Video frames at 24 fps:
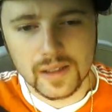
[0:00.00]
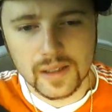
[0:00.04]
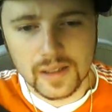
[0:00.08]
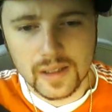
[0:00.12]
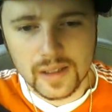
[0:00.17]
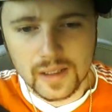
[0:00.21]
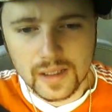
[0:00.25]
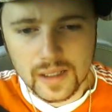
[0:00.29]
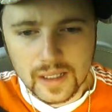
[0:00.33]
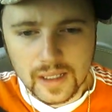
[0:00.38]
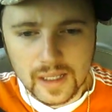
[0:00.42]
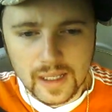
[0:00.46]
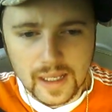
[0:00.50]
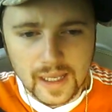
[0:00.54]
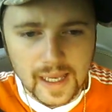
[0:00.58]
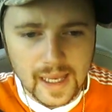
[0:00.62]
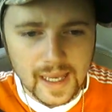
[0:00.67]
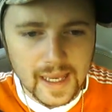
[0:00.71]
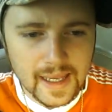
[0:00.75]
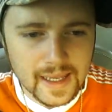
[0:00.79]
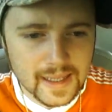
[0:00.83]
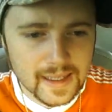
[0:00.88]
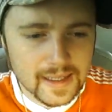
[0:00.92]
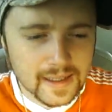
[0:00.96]

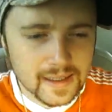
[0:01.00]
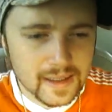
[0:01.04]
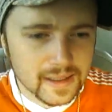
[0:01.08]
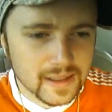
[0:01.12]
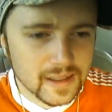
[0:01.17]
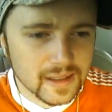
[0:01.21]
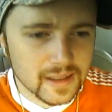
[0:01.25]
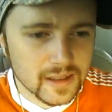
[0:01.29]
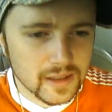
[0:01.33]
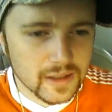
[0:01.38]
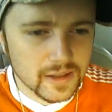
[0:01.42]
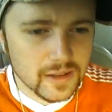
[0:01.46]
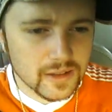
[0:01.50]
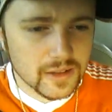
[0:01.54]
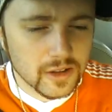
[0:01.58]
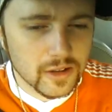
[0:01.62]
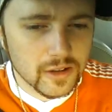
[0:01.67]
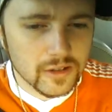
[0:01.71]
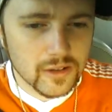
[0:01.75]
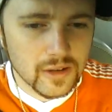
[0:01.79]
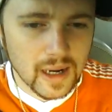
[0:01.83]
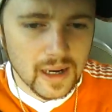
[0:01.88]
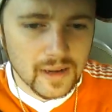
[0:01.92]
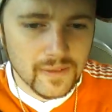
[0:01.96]

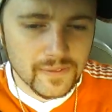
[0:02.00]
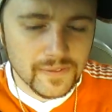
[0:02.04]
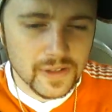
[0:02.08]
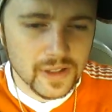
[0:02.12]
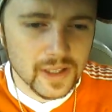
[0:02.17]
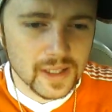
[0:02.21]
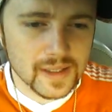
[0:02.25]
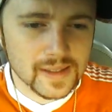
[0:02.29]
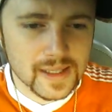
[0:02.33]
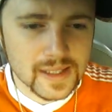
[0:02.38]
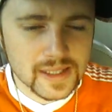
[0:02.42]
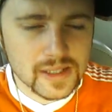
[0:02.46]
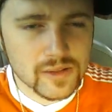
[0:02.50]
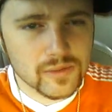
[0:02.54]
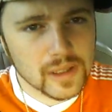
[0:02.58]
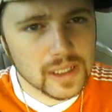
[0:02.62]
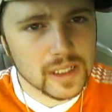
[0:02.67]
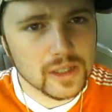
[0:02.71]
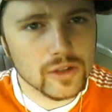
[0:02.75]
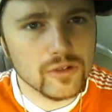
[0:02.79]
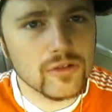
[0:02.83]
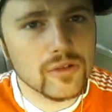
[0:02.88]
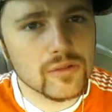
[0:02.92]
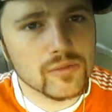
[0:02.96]
And you know I feel like
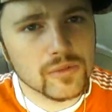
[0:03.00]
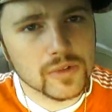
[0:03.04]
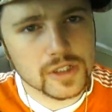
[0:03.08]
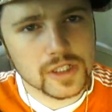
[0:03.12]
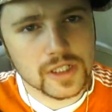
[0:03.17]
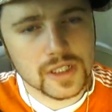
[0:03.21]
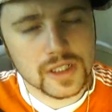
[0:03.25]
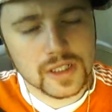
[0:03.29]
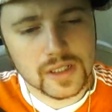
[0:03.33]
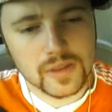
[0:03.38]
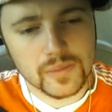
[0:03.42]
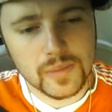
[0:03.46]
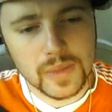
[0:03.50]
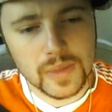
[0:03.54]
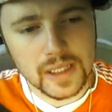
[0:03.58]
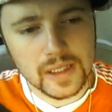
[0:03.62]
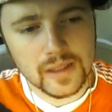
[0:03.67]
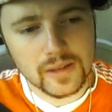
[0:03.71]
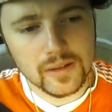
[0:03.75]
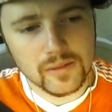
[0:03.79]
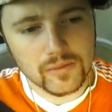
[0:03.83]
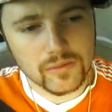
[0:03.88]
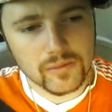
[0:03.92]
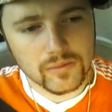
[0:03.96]
that's the way the Lord wants us
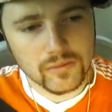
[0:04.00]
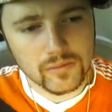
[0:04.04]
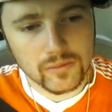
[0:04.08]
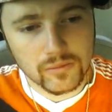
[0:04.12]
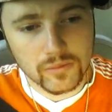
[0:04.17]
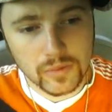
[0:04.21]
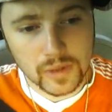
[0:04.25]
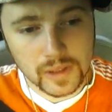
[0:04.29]
to be